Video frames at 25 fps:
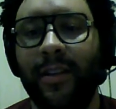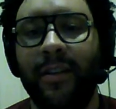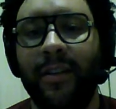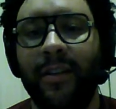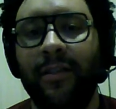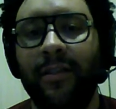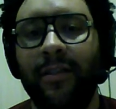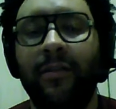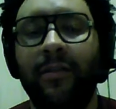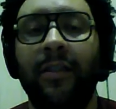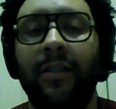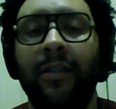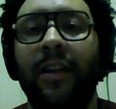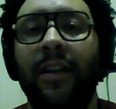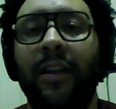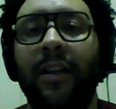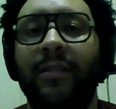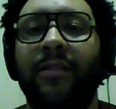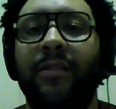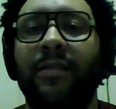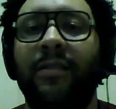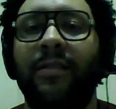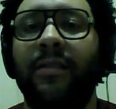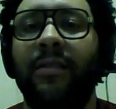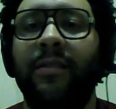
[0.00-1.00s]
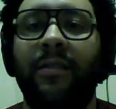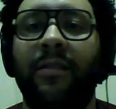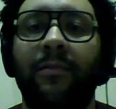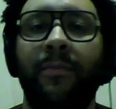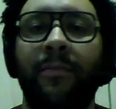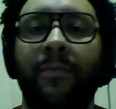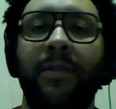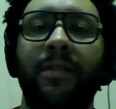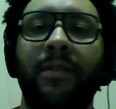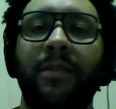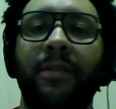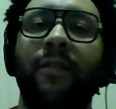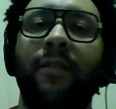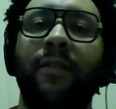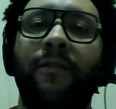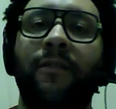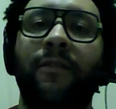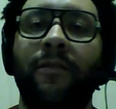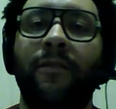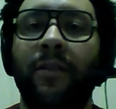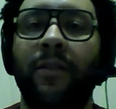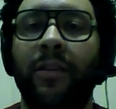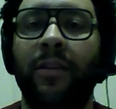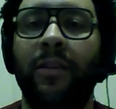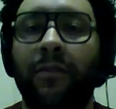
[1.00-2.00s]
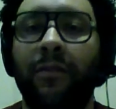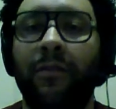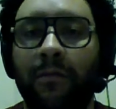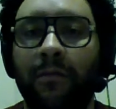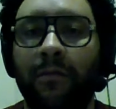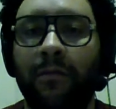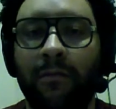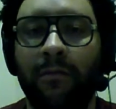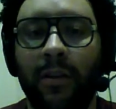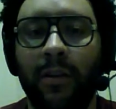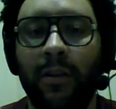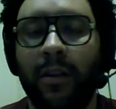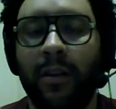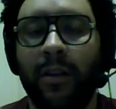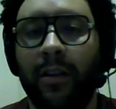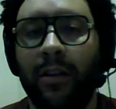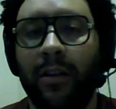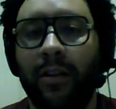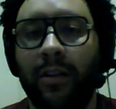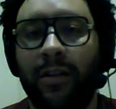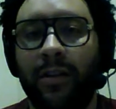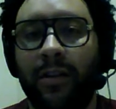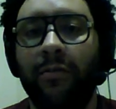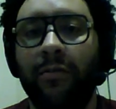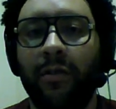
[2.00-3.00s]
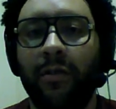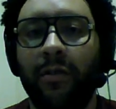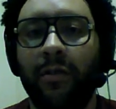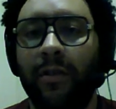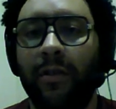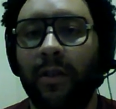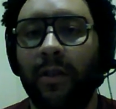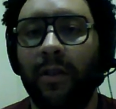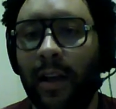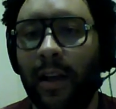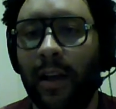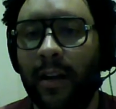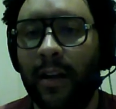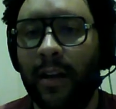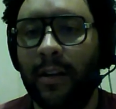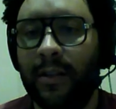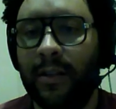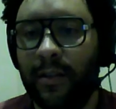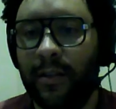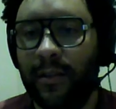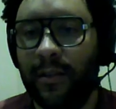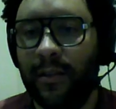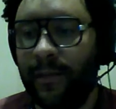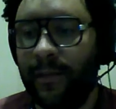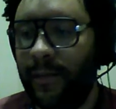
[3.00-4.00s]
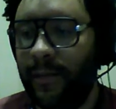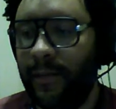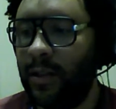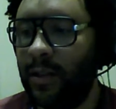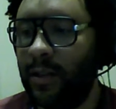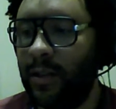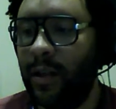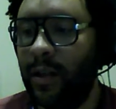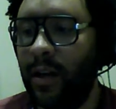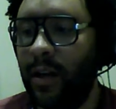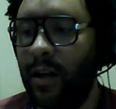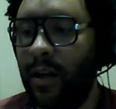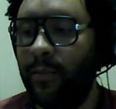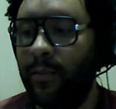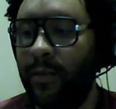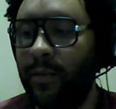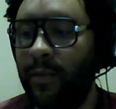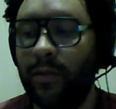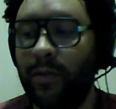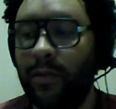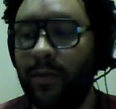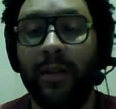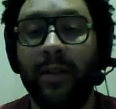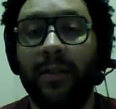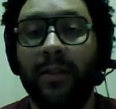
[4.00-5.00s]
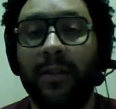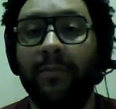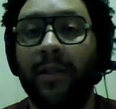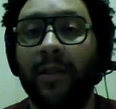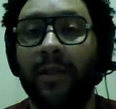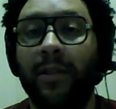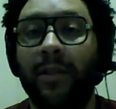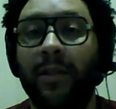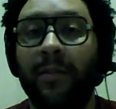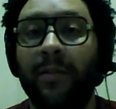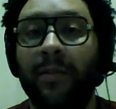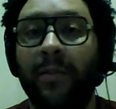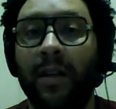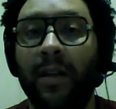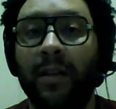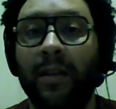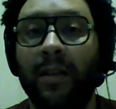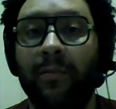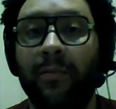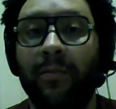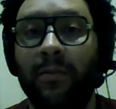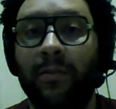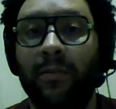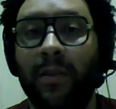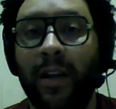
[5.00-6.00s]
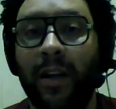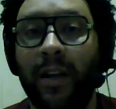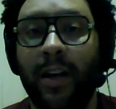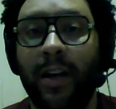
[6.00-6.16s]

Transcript: Utilize the system. It's there for you to utilize to help you out as much as possible.